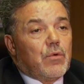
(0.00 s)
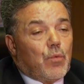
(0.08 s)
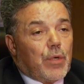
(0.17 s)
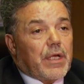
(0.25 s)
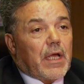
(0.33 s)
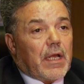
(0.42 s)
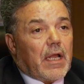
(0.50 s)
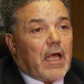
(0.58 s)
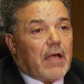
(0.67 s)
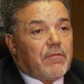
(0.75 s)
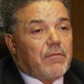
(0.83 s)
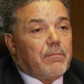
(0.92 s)
we can
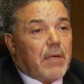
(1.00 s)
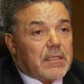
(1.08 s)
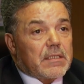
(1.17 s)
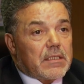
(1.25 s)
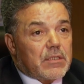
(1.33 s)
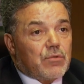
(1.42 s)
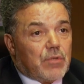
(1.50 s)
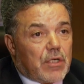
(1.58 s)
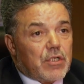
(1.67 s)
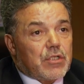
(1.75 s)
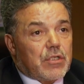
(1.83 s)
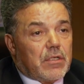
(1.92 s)
have a better
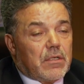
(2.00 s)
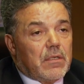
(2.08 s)
situation,